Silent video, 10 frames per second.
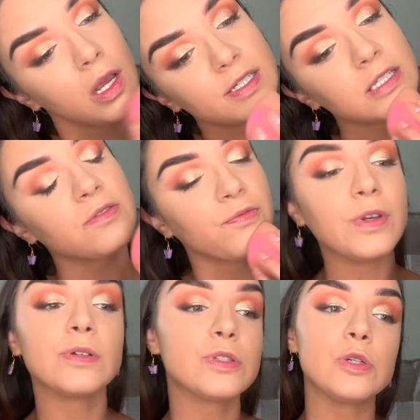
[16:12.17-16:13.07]
Doesn't
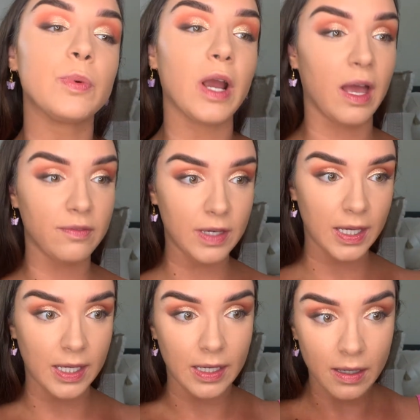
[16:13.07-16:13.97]
feel super
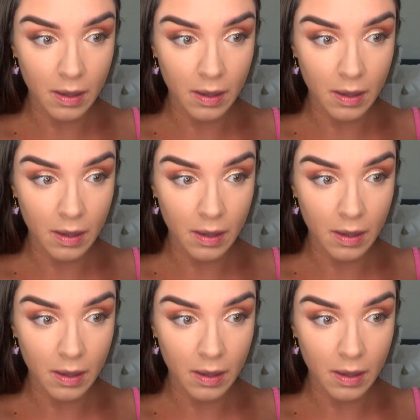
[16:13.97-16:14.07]
heavy.